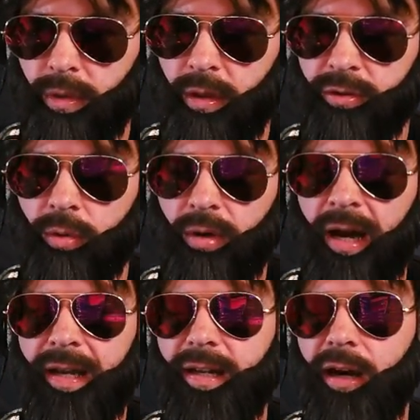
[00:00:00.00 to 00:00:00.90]
So
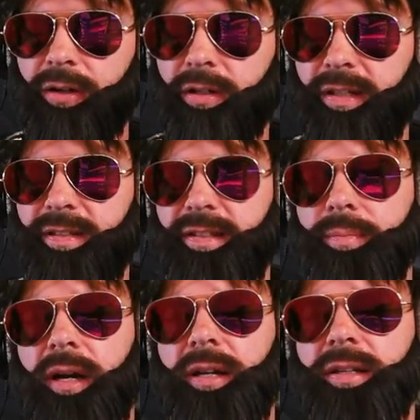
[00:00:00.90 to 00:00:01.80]
right now you can
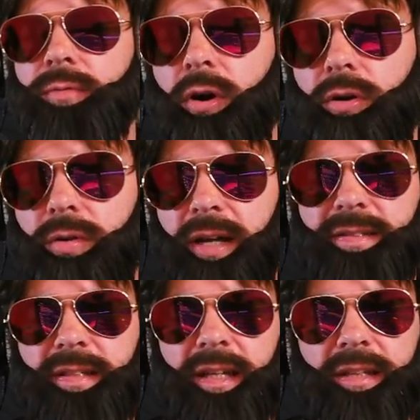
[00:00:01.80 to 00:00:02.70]
see my Warcry
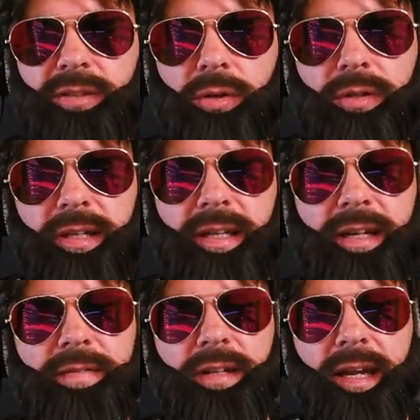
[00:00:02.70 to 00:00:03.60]
skill is only at
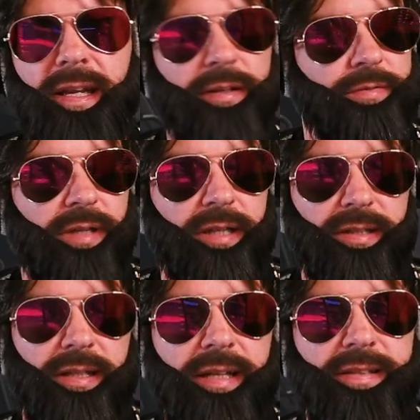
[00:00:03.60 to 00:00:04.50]
level 8,
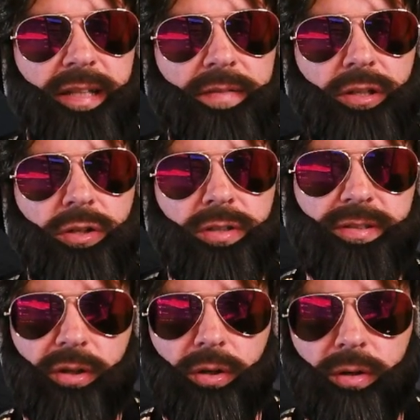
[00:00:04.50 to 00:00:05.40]
and the next level
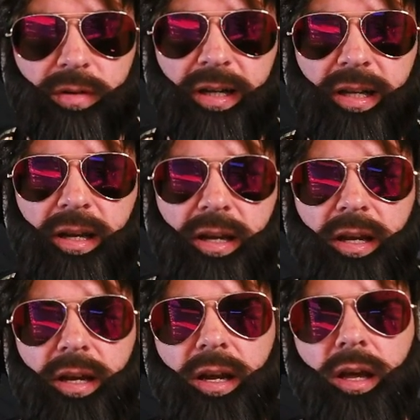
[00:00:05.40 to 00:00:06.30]
costs already
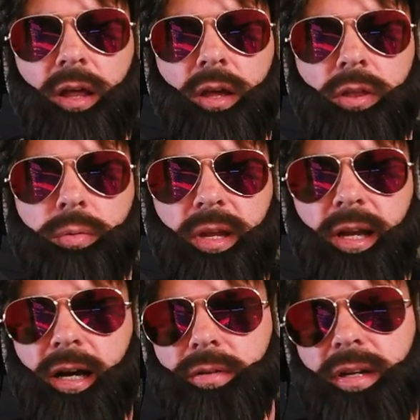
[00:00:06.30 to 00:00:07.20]

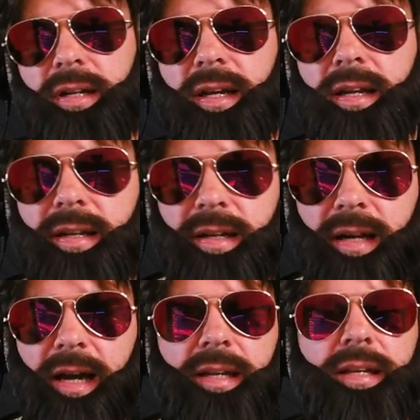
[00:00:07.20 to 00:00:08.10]

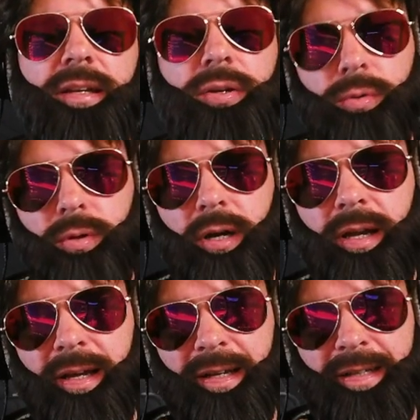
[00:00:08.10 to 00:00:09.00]
392
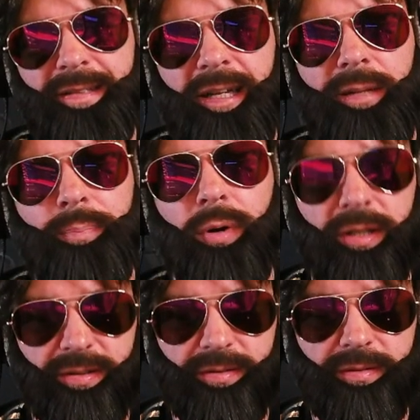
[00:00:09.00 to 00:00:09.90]
skill
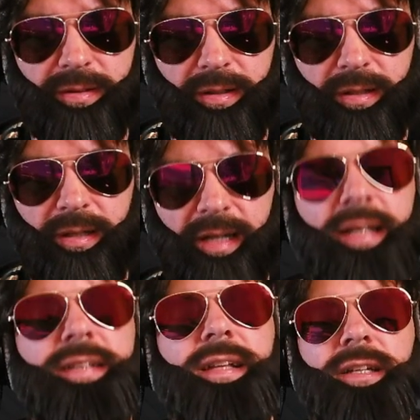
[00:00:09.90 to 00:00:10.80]
points.
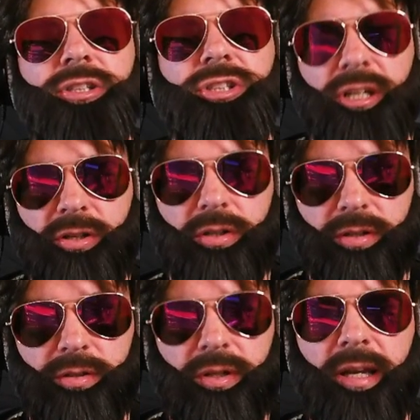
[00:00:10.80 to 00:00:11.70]
And that's like a shit
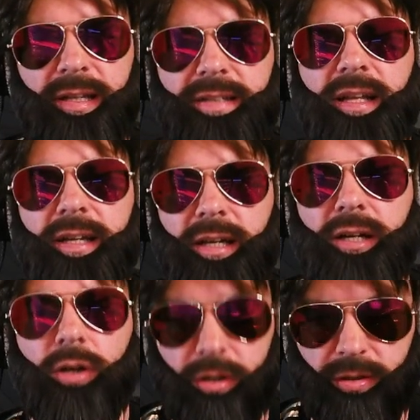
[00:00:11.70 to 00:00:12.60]
ton. Okay, that's like
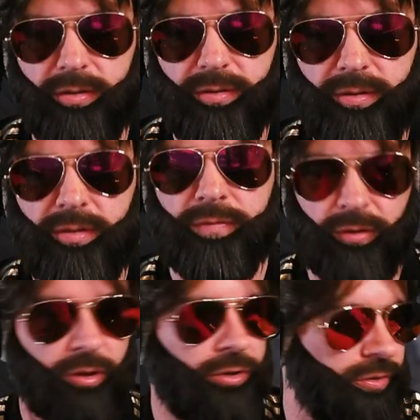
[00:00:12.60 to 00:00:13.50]
a lot
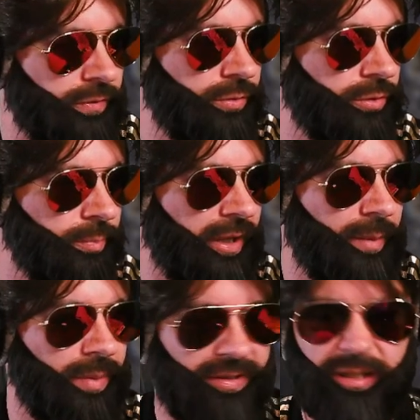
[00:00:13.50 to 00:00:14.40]
for those of you who
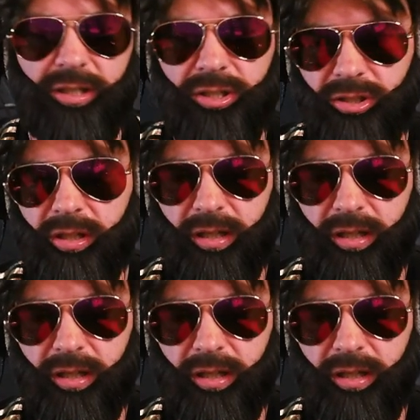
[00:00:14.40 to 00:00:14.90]
play Bless Unleashed.